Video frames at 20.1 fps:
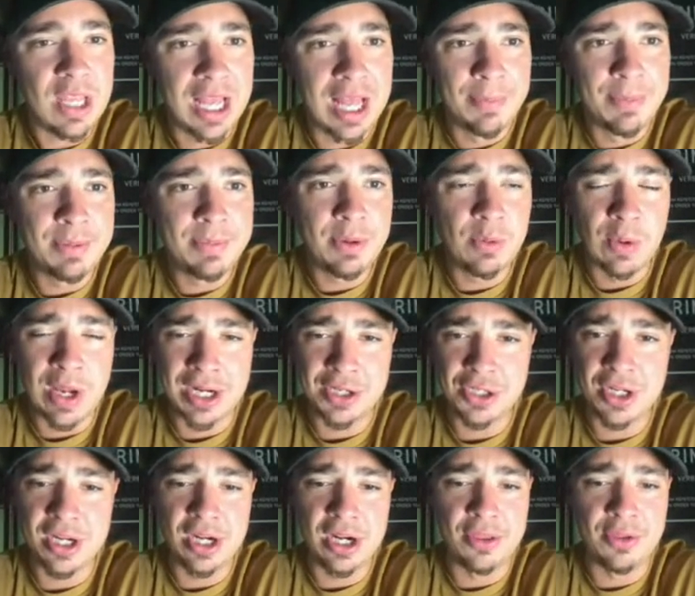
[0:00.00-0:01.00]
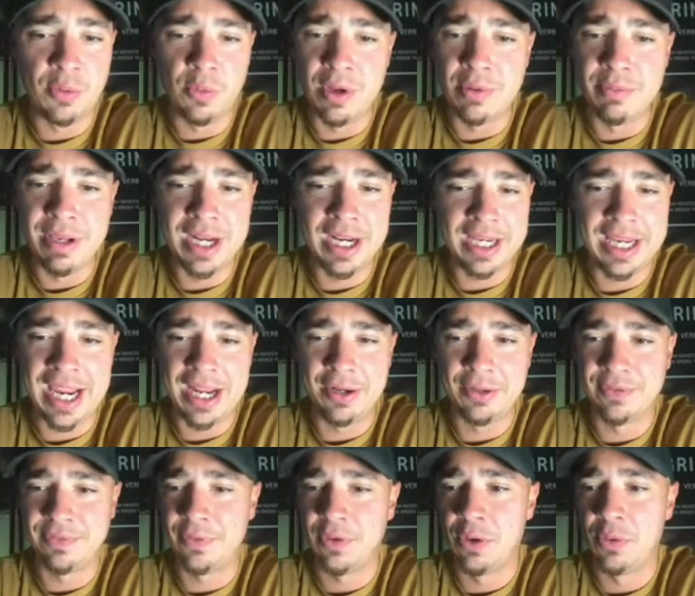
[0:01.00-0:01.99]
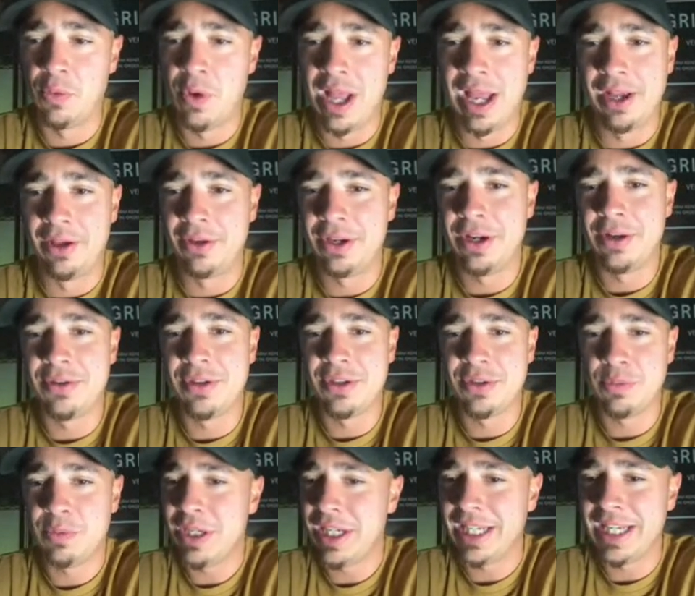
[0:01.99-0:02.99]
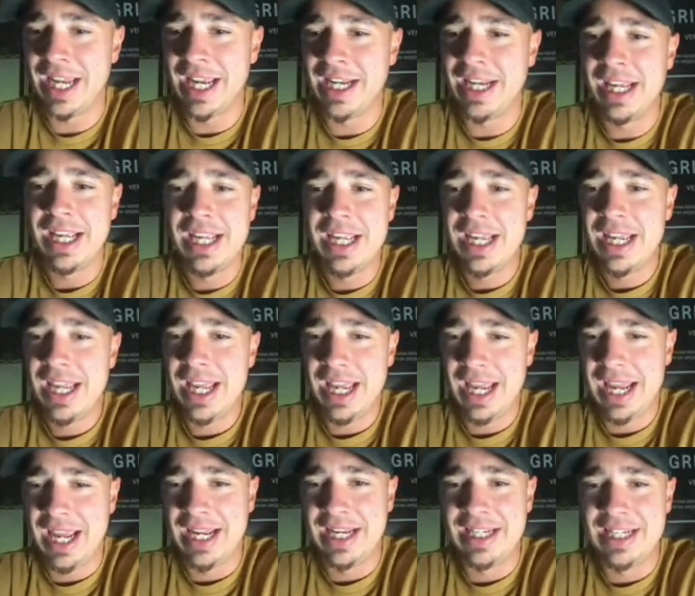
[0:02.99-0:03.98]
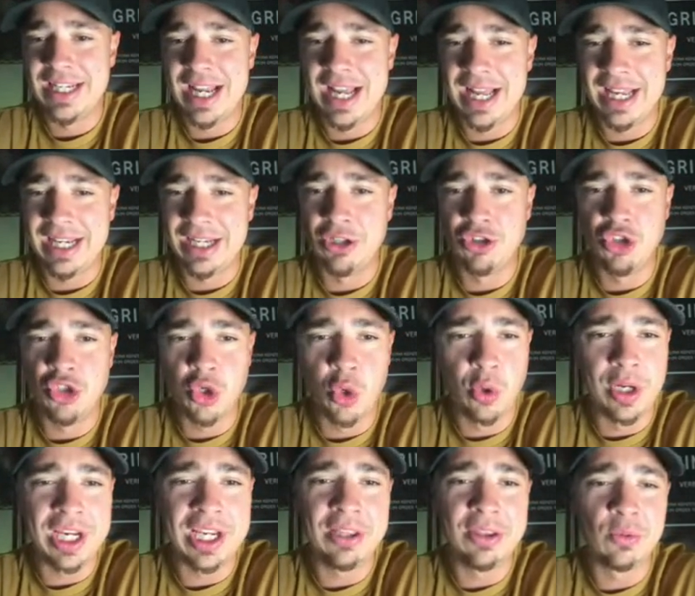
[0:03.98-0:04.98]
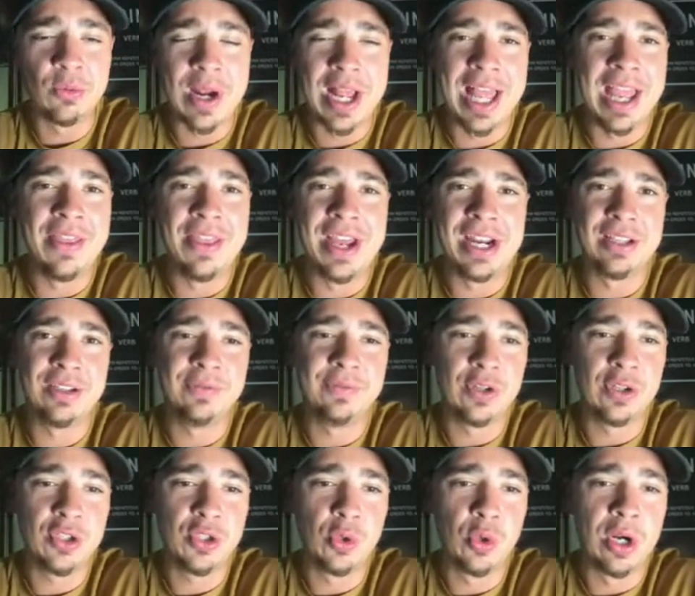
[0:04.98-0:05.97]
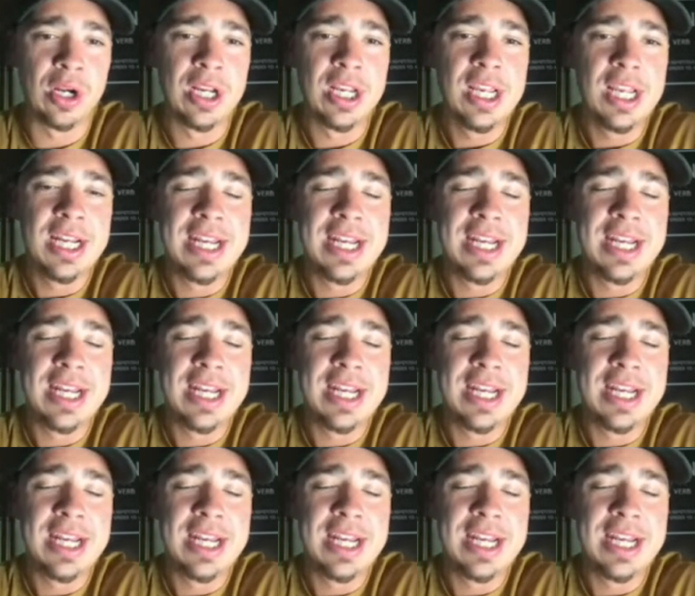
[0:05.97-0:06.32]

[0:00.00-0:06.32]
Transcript: I'm going to be watching it on the 1 minute candles for a while here this weekend and enjoying the ride. That is for sure.